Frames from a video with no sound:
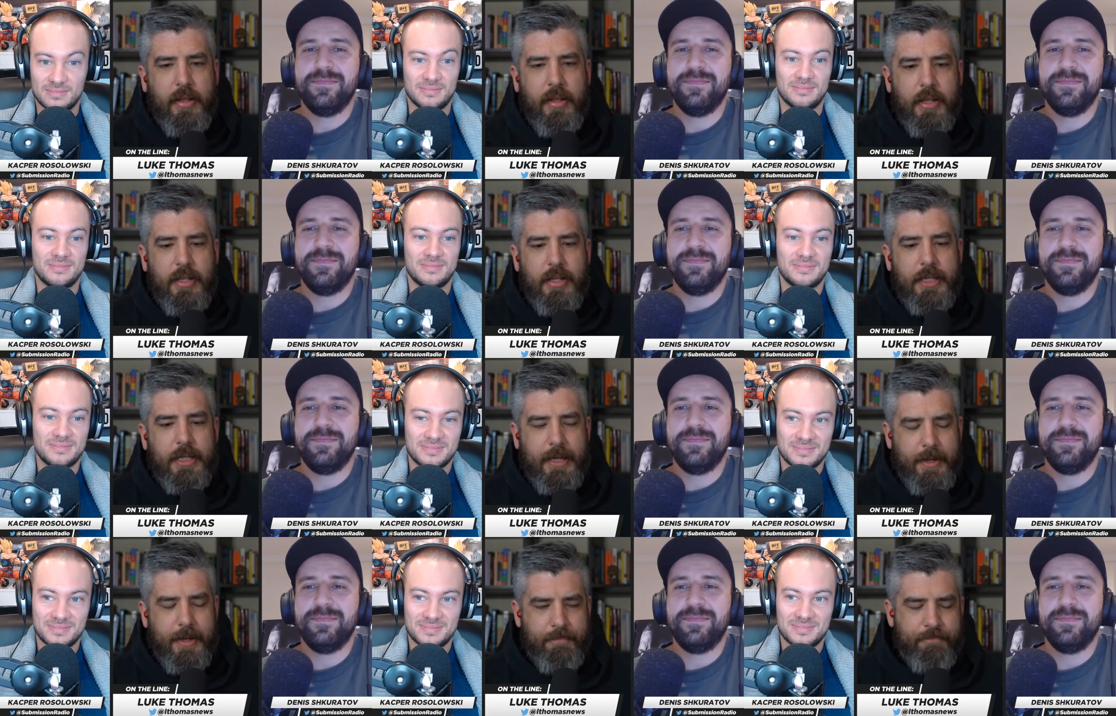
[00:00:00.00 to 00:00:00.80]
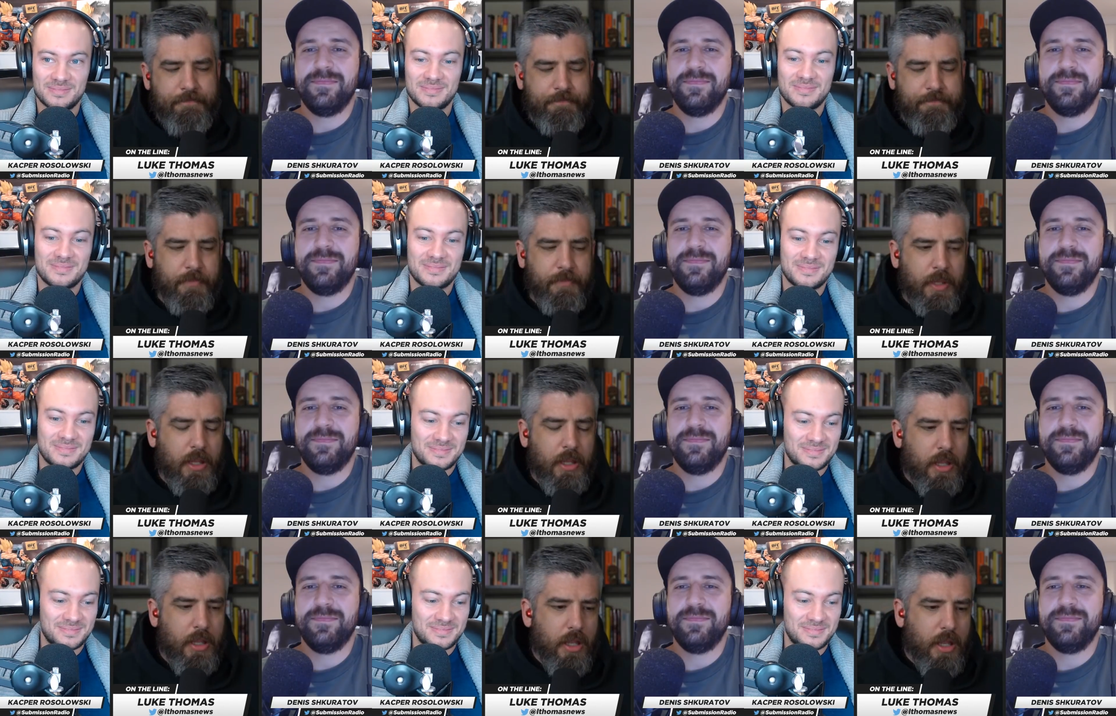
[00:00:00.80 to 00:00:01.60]
Speaker 1: Mm-hmm. Um,
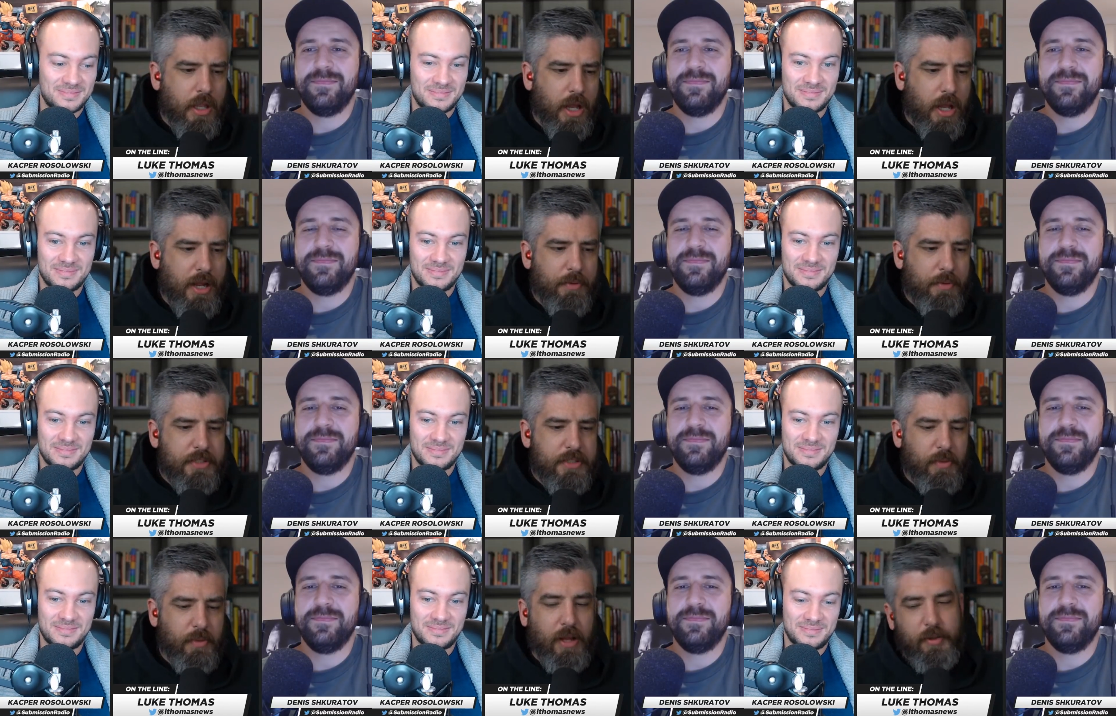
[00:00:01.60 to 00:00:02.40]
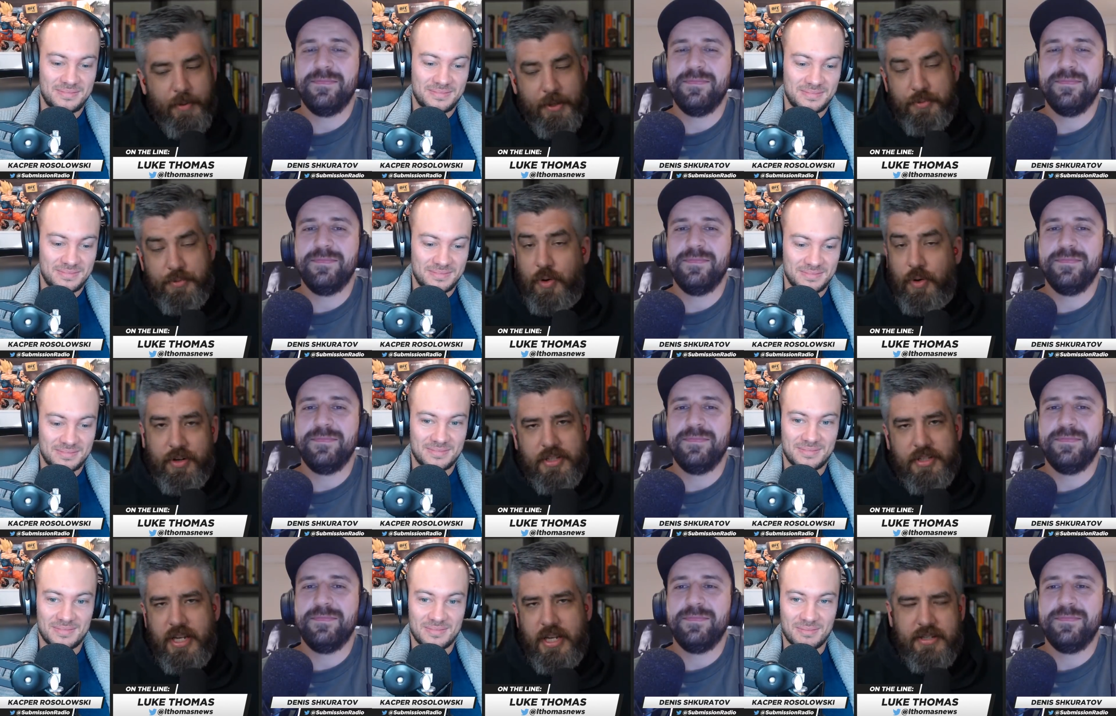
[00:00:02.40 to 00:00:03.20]
I was well. It depends where you are
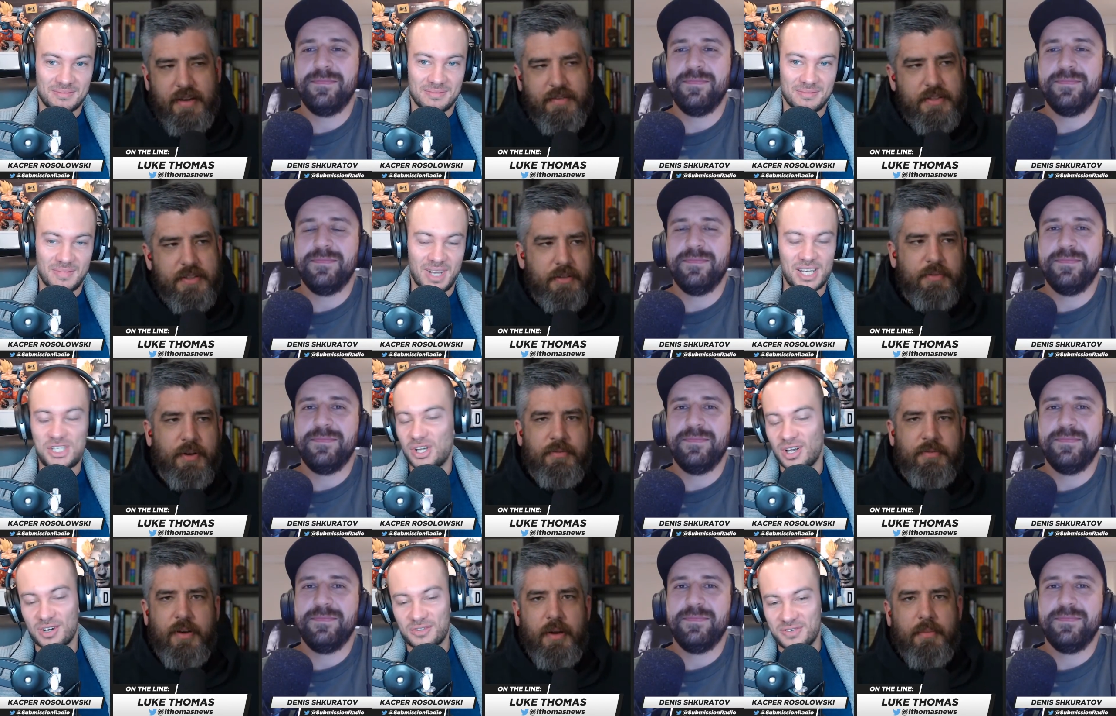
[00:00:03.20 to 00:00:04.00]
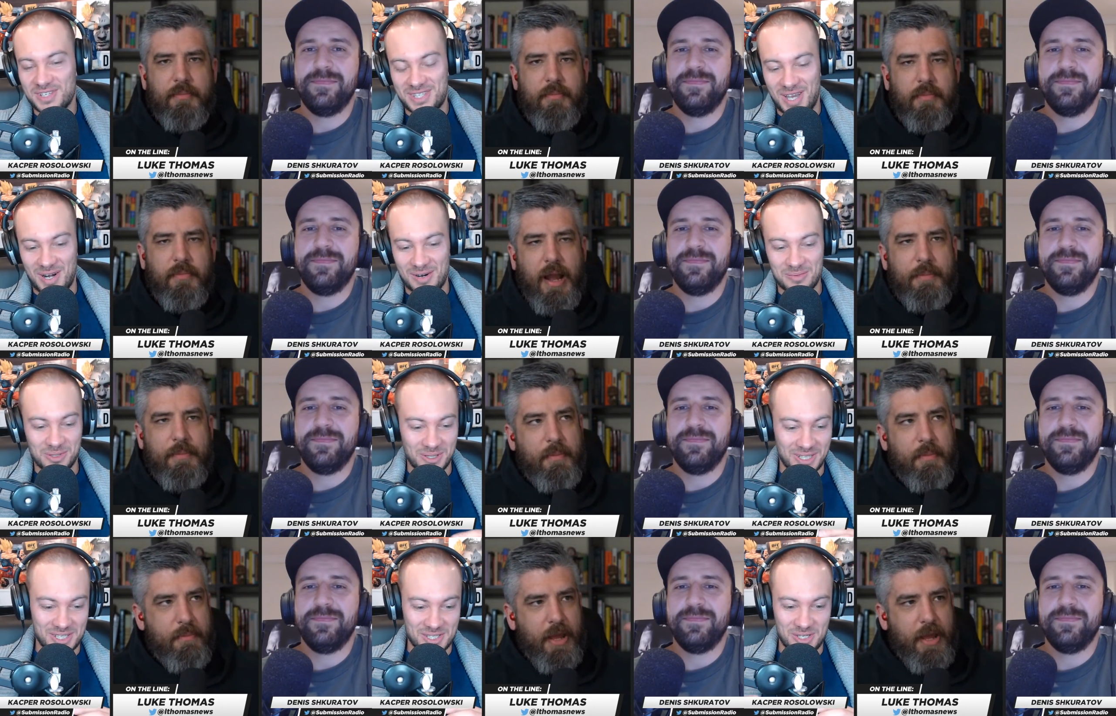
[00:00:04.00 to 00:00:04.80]
in the states, obviously. My geography is
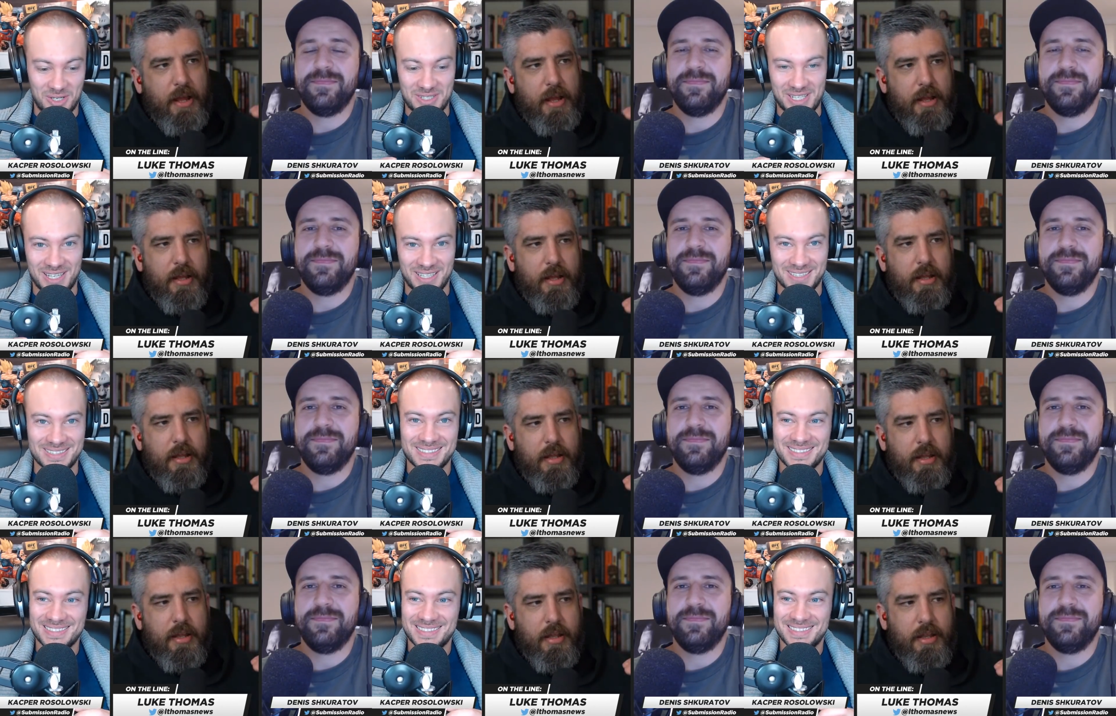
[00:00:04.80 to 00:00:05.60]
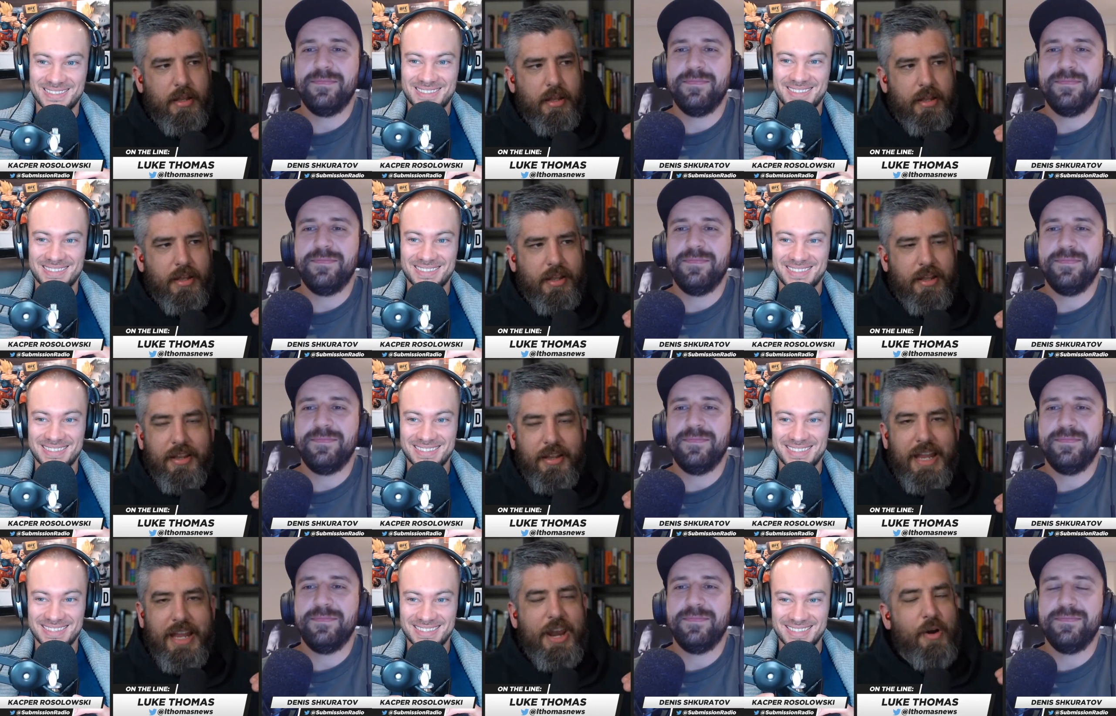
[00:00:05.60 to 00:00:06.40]
terrible, as you can tell.
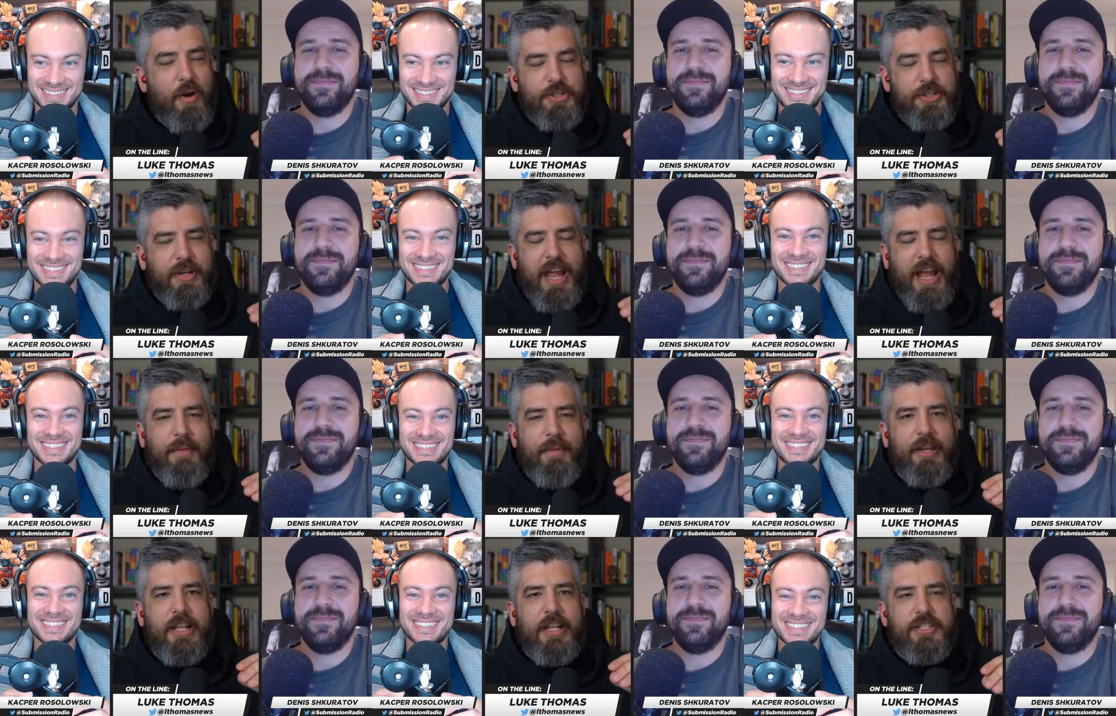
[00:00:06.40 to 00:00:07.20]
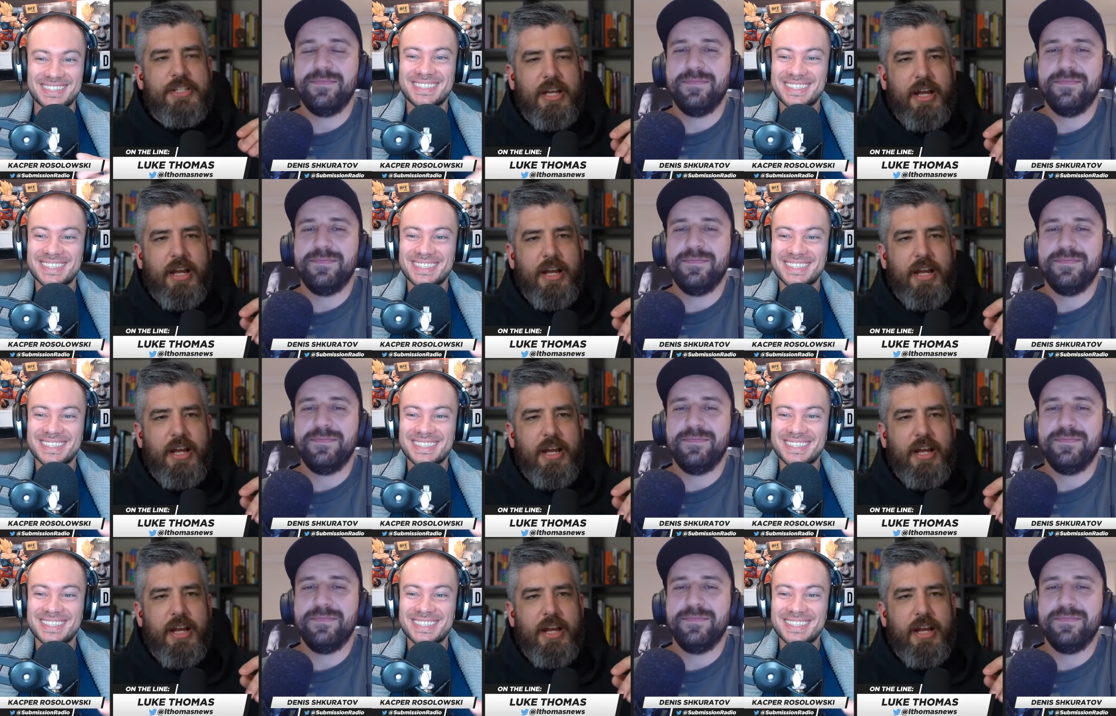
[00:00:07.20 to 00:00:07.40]
Yeah, no, it's okay. I mean, it's